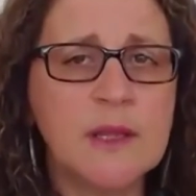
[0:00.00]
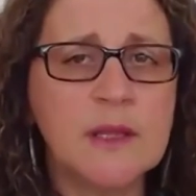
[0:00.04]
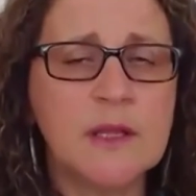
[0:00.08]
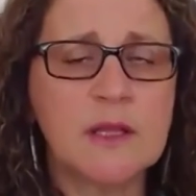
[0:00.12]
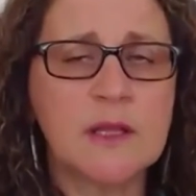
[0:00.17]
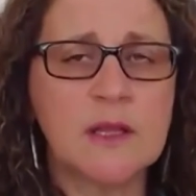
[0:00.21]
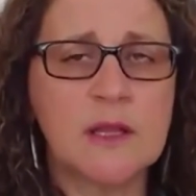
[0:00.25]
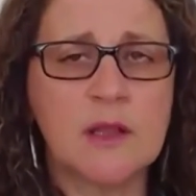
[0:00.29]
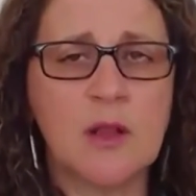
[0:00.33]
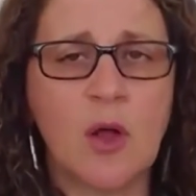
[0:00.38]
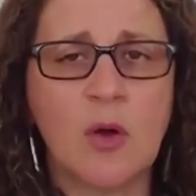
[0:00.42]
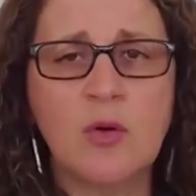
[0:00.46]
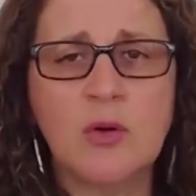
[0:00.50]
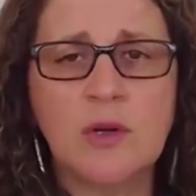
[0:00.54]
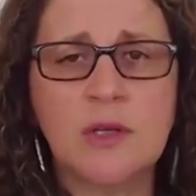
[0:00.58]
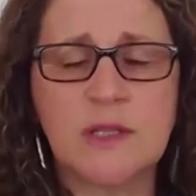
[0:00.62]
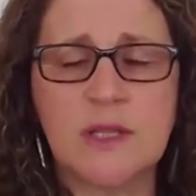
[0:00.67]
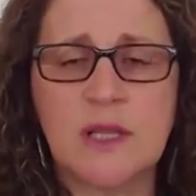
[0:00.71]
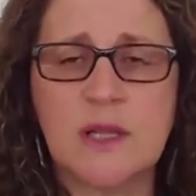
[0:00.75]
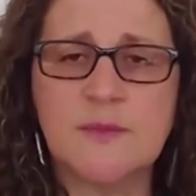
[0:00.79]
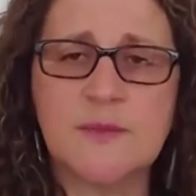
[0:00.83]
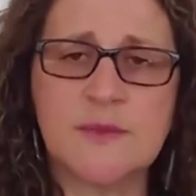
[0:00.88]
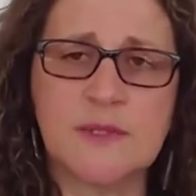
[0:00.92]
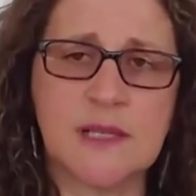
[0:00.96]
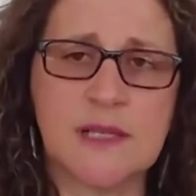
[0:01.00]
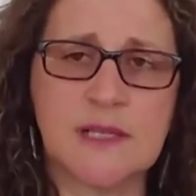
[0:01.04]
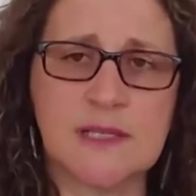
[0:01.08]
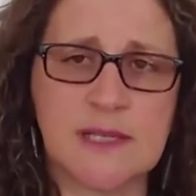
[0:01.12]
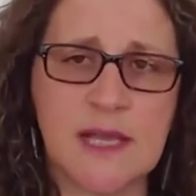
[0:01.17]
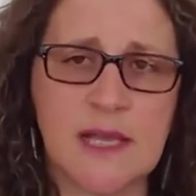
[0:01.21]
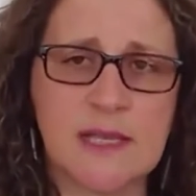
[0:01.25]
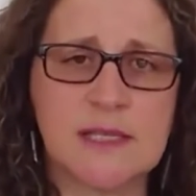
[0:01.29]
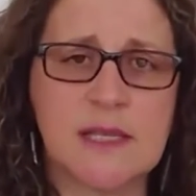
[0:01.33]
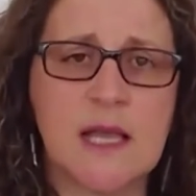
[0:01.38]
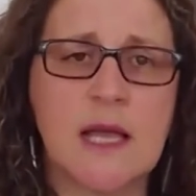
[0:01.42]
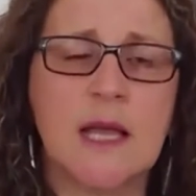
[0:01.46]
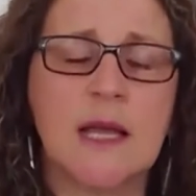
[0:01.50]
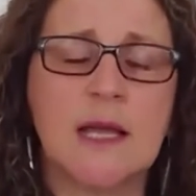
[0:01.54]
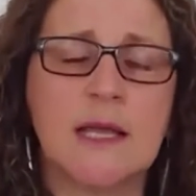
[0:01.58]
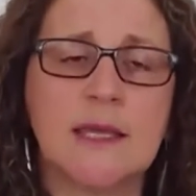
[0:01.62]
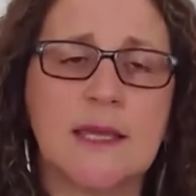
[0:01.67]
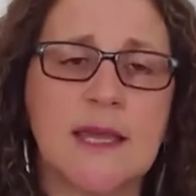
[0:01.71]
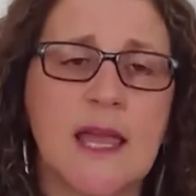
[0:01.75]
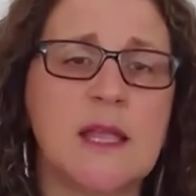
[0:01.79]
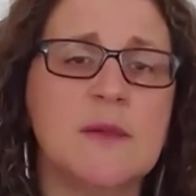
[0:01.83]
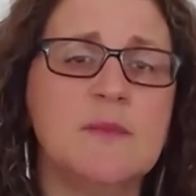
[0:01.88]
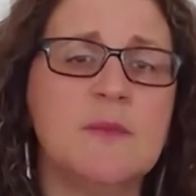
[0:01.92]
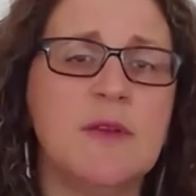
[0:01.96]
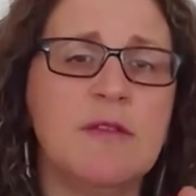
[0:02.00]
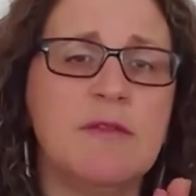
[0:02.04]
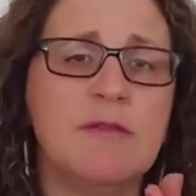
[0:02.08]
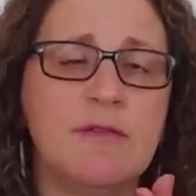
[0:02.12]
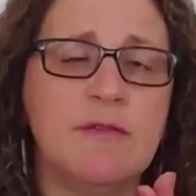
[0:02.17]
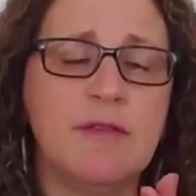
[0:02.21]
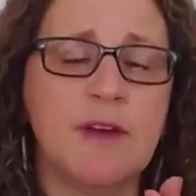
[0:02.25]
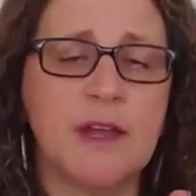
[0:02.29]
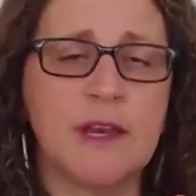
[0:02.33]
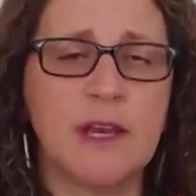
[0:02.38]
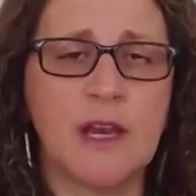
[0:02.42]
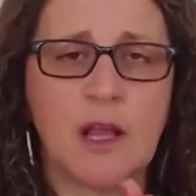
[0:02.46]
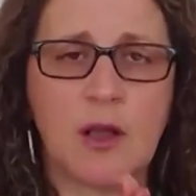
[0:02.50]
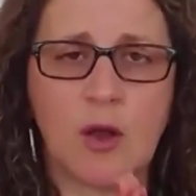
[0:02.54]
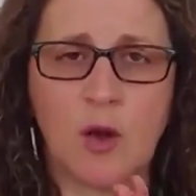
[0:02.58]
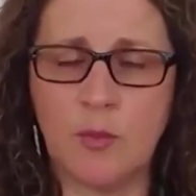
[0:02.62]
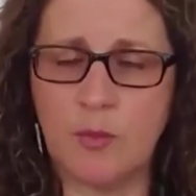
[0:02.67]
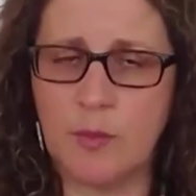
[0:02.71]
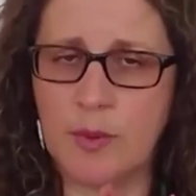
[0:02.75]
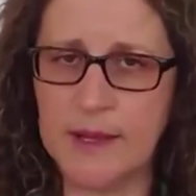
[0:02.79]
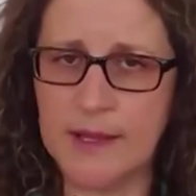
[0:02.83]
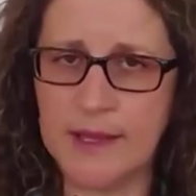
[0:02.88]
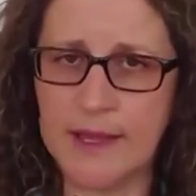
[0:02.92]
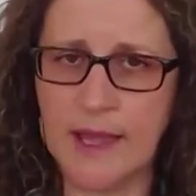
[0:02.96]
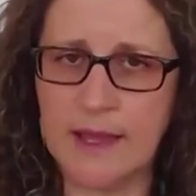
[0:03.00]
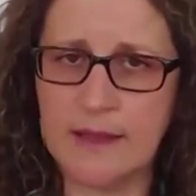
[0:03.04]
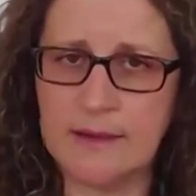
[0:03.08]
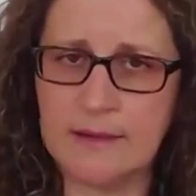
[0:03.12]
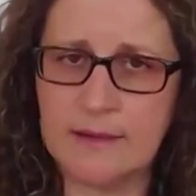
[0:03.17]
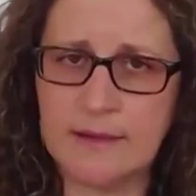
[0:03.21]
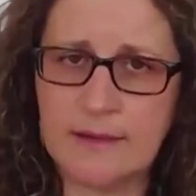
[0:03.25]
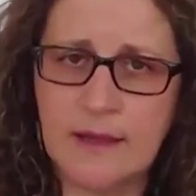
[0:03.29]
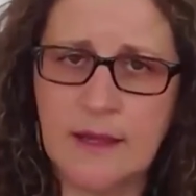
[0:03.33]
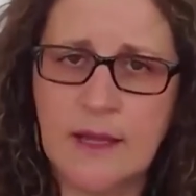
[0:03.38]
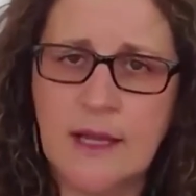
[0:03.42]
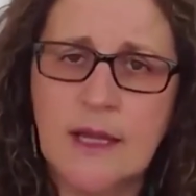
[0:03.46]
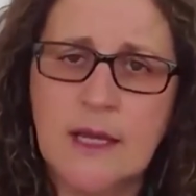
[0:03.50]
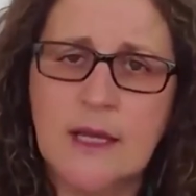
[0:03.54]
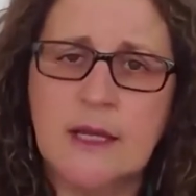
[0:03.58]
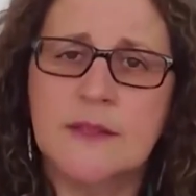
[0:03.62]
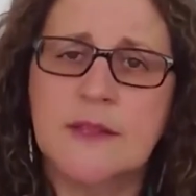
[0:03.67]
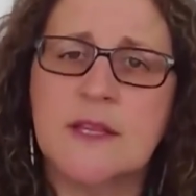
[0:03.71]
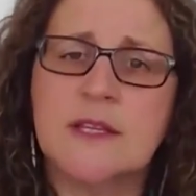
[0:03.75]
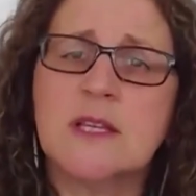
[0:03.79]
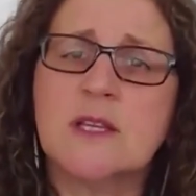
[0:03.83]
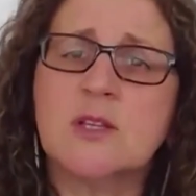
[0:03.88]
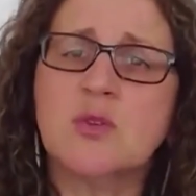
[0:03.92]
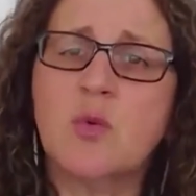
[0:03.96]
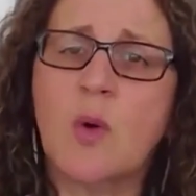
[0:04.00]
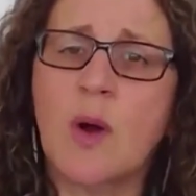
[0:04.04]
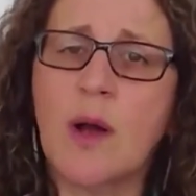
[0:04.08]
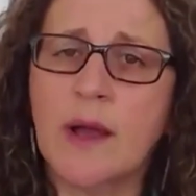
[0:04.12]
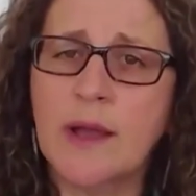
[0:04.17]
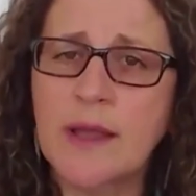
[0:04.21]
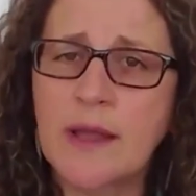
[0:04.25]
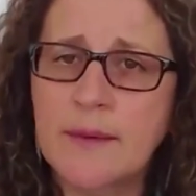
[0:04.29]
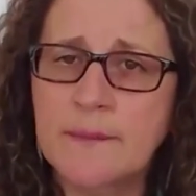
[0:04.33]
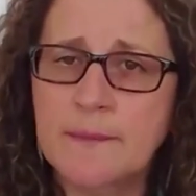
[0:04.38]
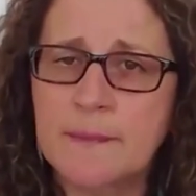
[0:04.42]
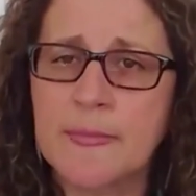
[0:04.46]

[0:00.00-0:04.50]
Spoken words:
that long-term success can be very complicated. This is why